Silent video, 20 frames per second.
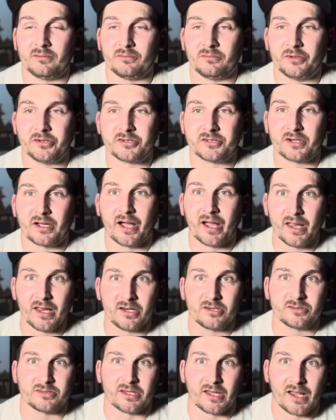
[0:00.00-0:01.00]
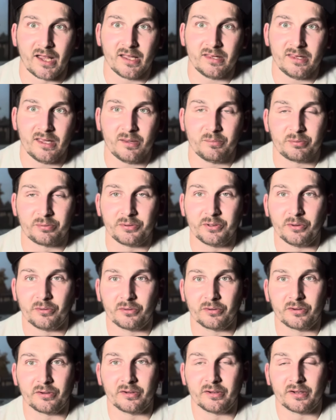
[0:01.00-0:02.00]
which I actually had that
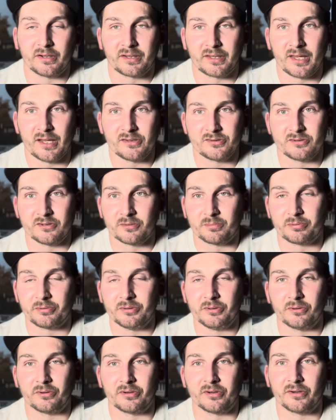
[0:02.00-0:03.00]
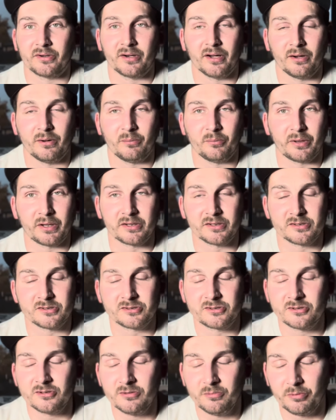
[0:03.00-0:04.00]
pre-ordered, canceled the pre-order. Now I'm like
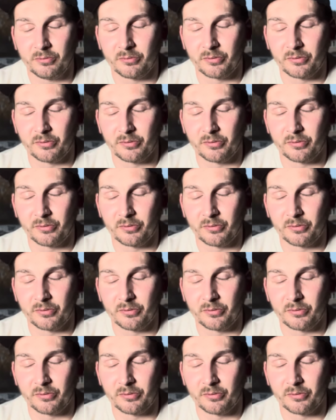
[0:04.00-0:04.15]
super